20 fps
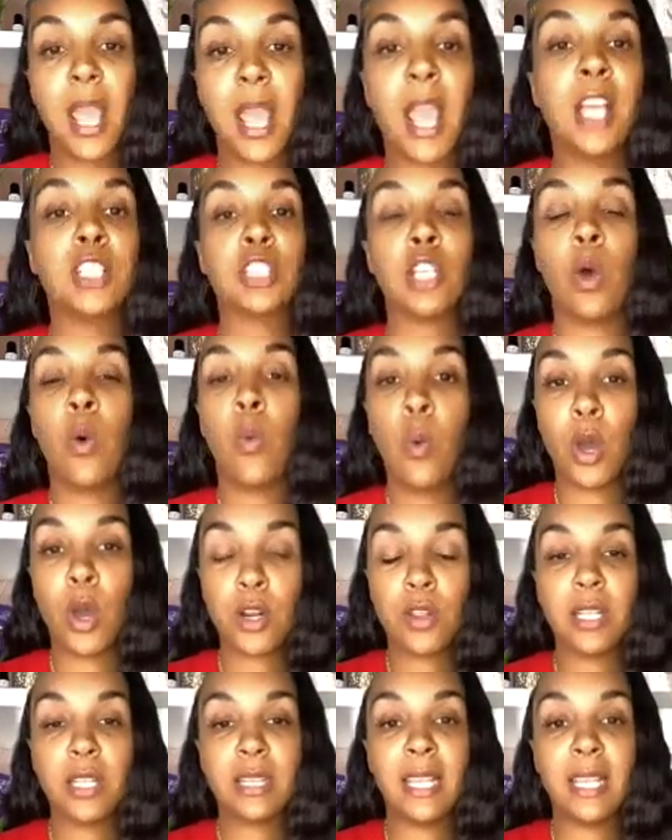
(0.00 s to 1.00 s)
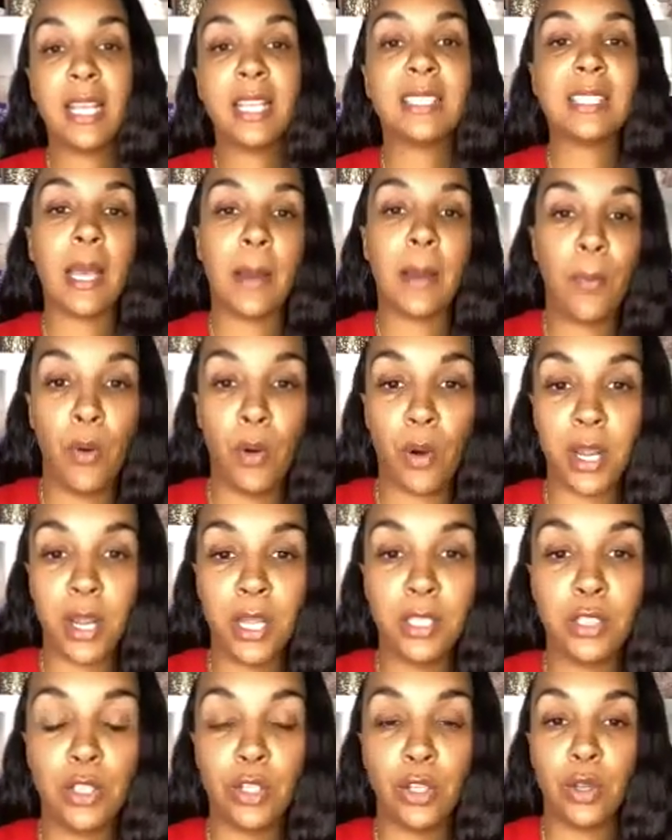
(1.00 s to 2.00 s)
And so what are the things that pour
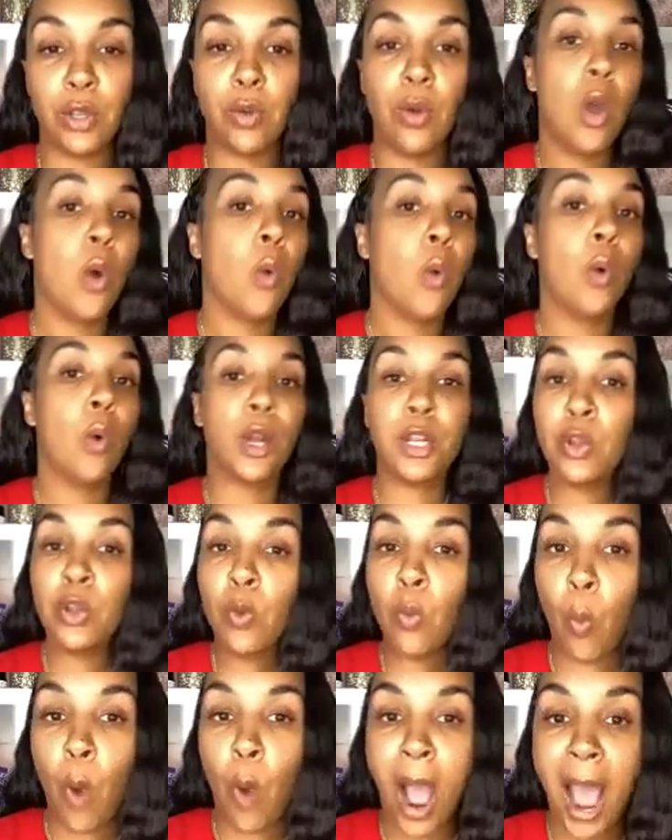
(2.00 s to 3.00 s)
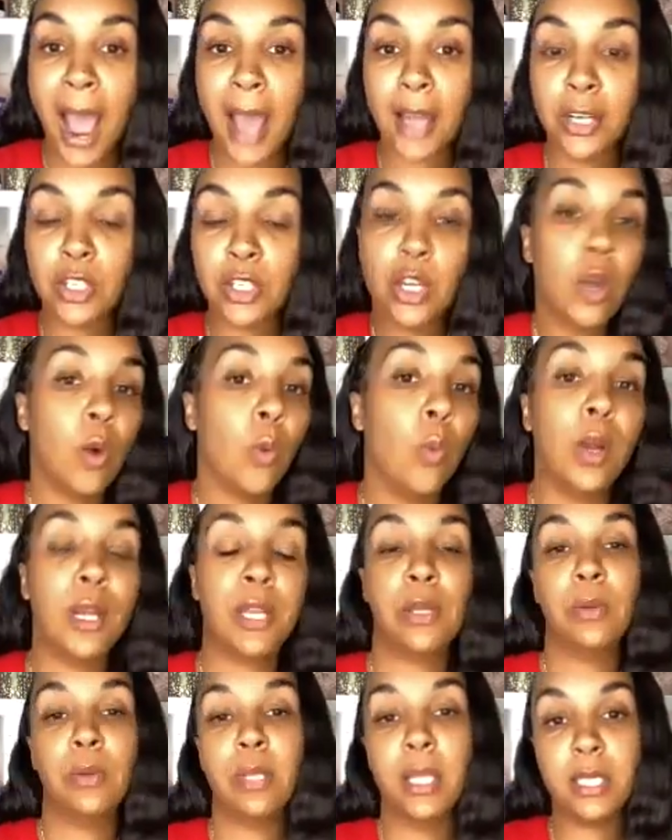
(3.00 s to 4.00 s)
into you? What do you watch? What do
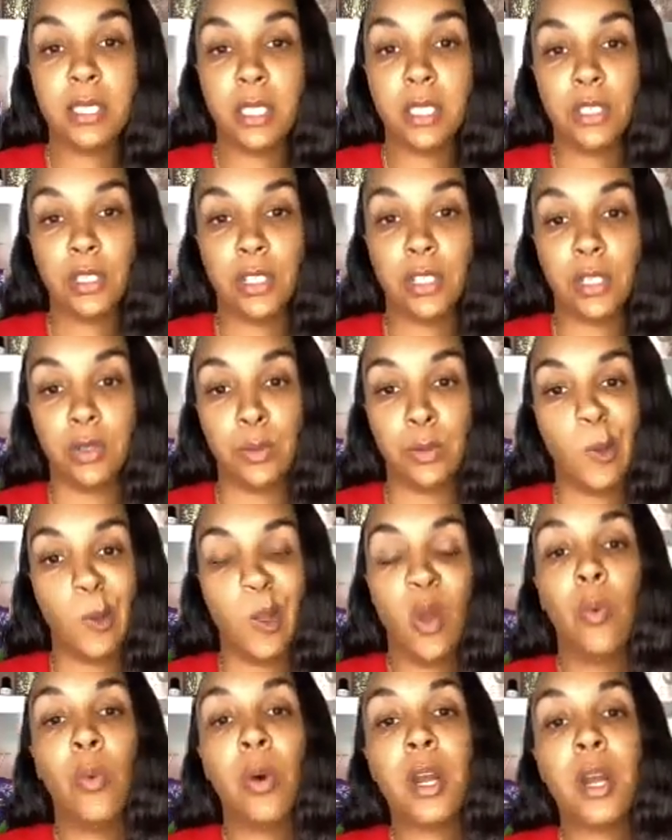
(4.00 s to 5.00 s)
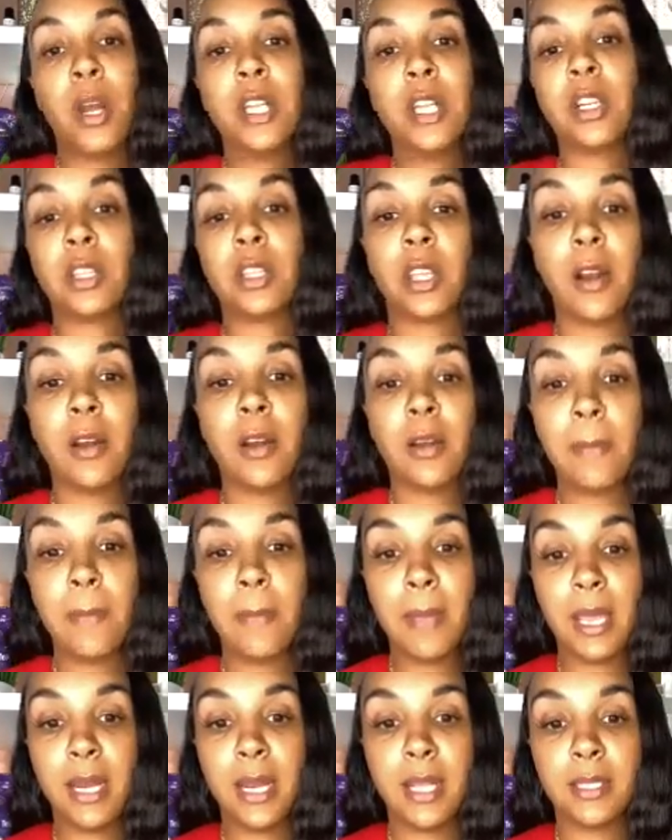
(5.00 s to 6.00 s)
you listen to? What is your 30
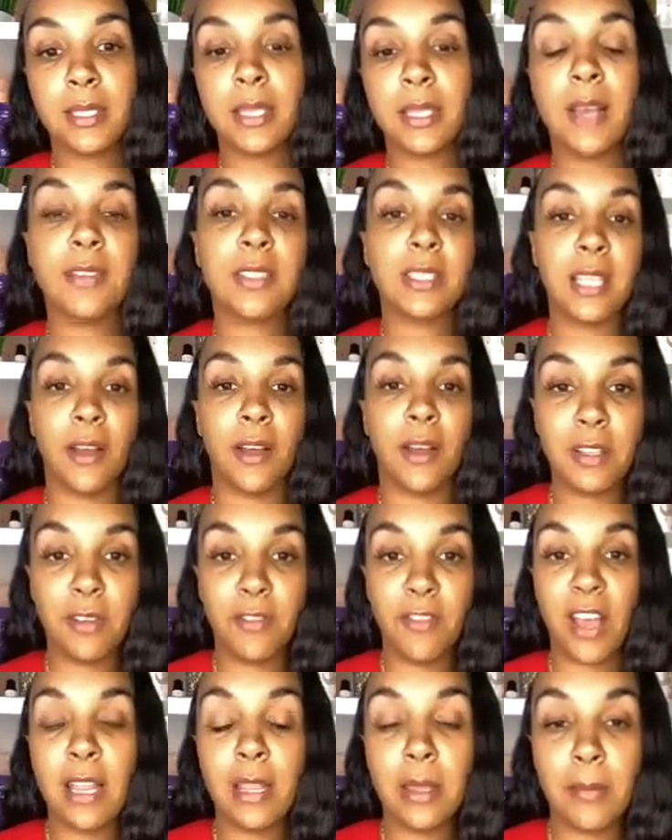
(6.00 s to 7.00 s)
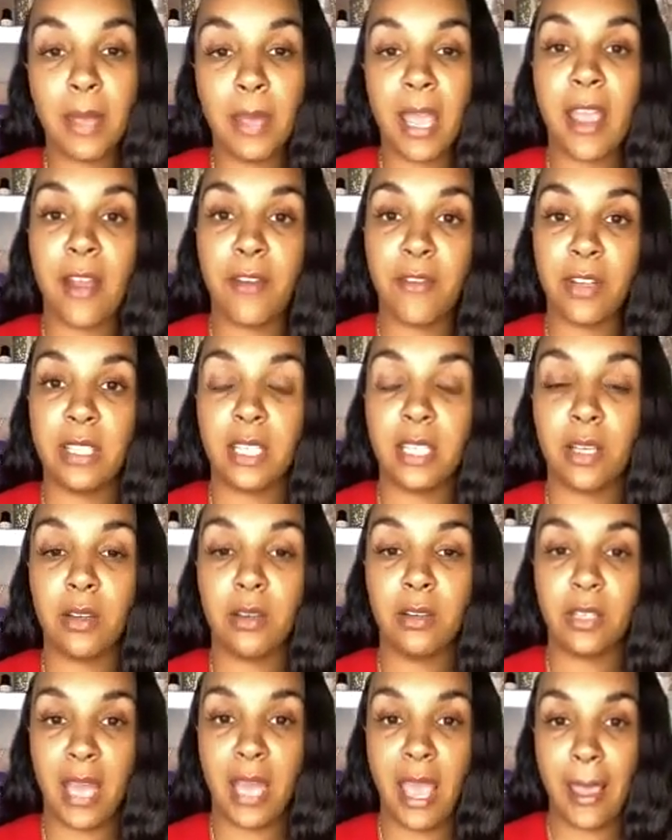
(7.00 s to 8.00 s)
minutes of self-development every
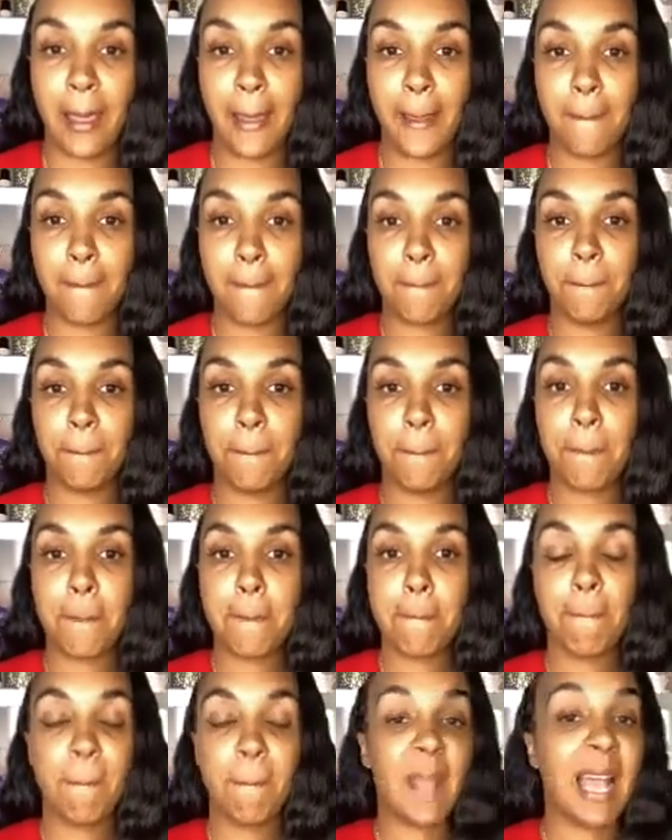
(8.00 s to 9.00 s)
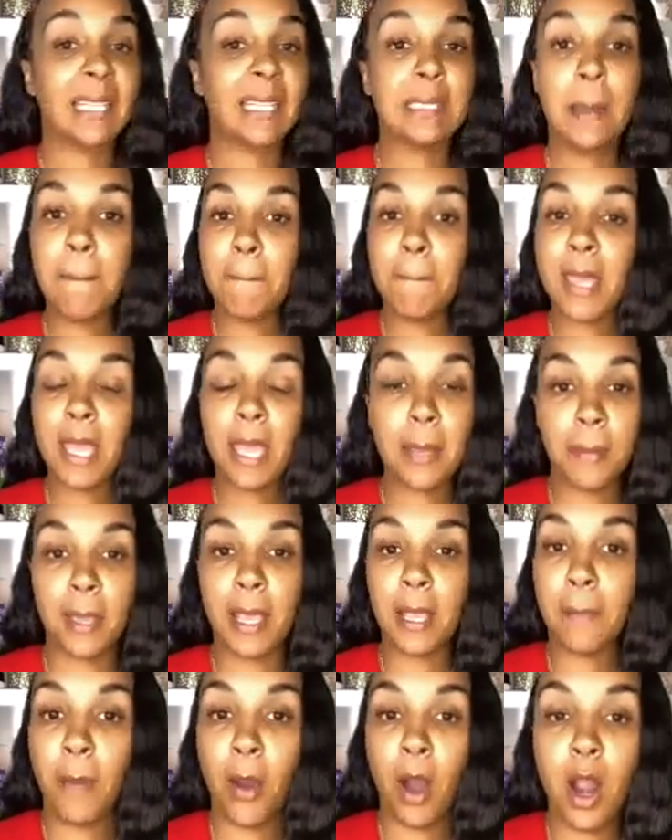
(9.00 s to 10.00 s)
single day? That's a big,
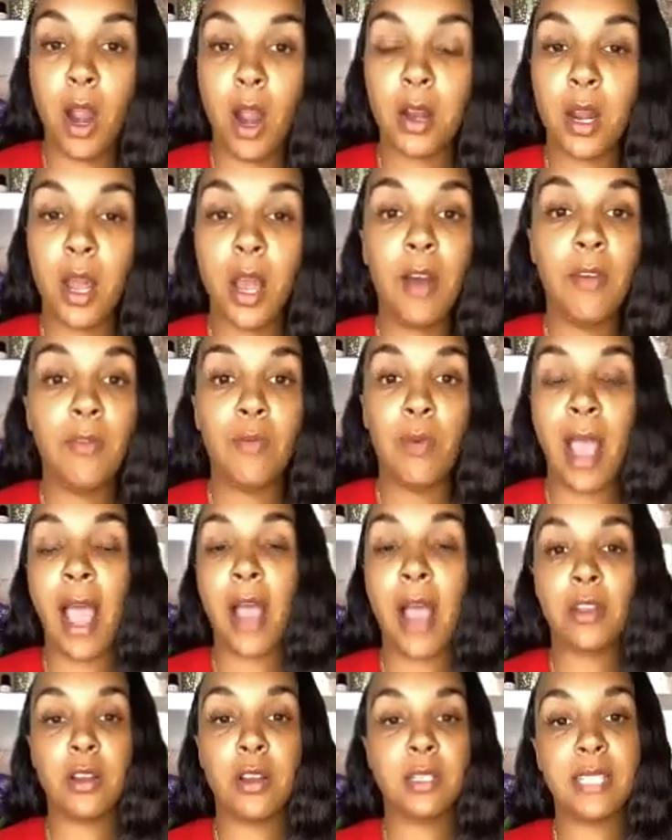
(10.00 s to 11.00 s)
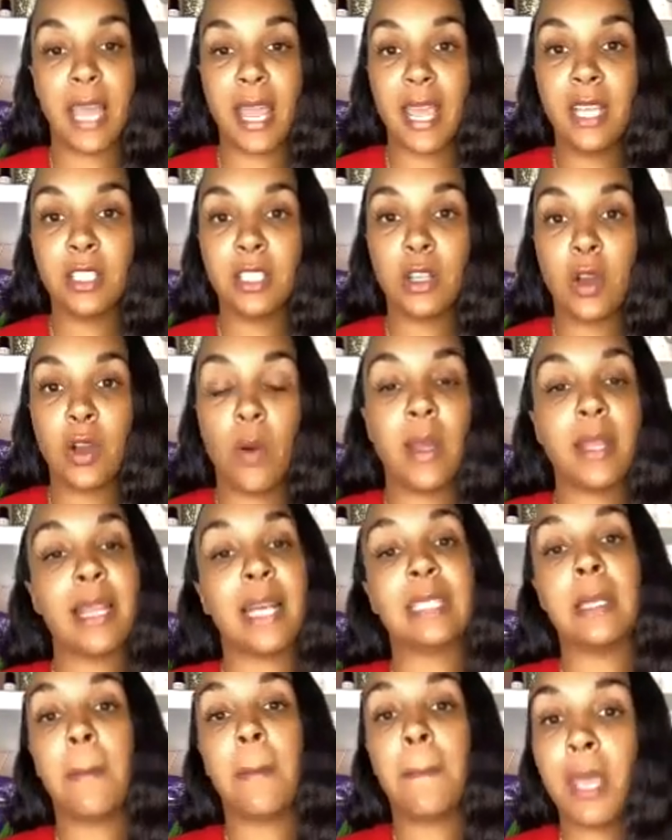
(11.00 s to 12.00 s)
big part of how your day is going.
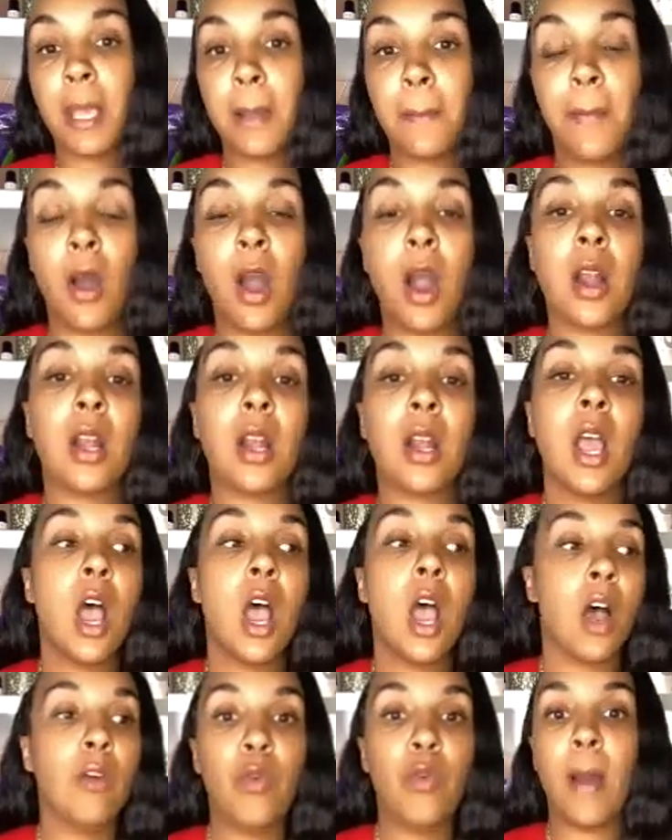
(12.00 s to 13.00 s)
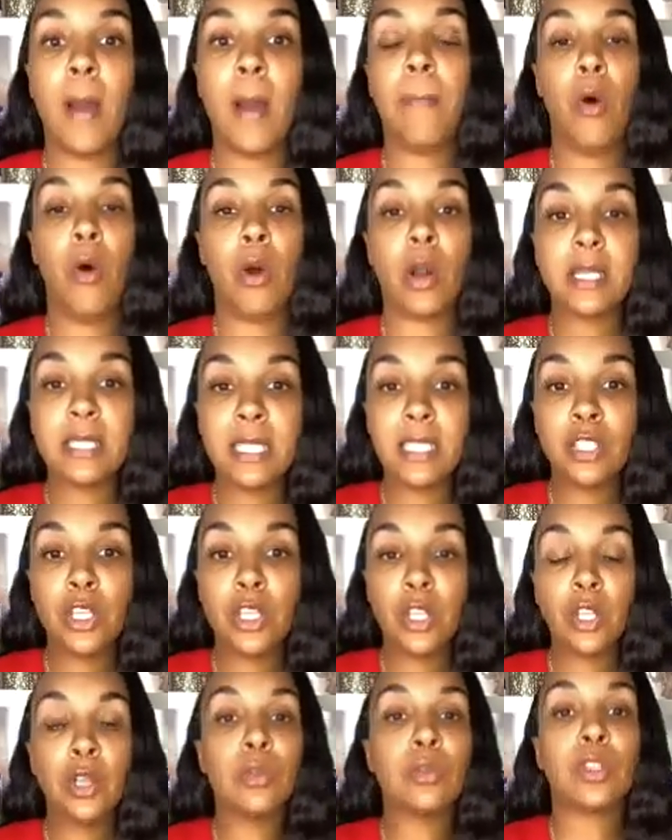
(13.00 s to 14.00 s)
That's a big part of what pours into
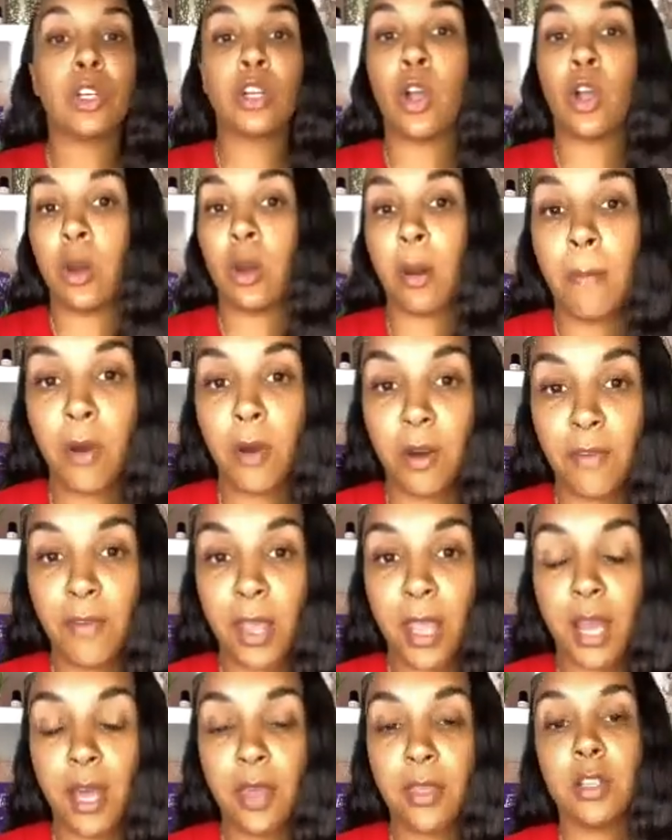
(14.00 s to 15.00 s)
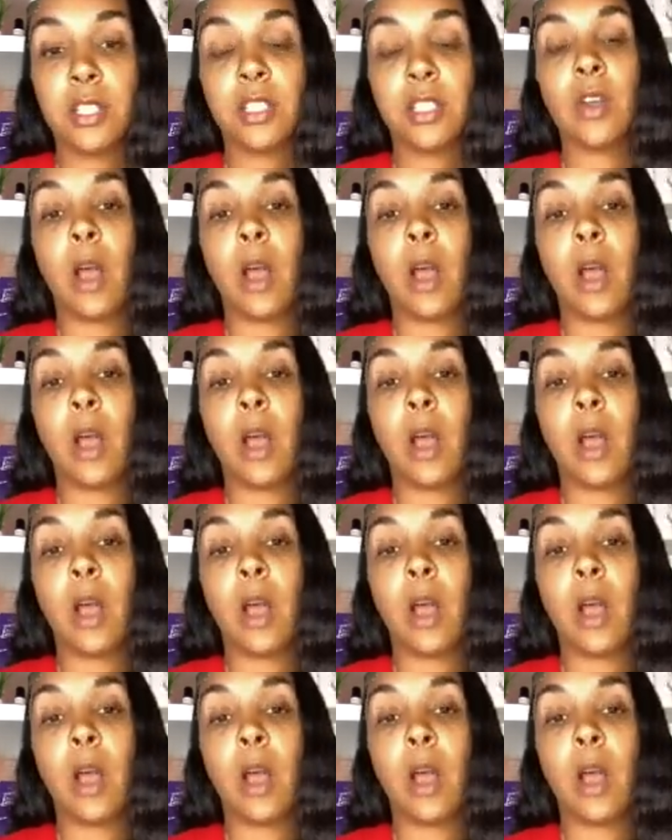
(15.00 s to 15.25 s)
you to go to motivate others.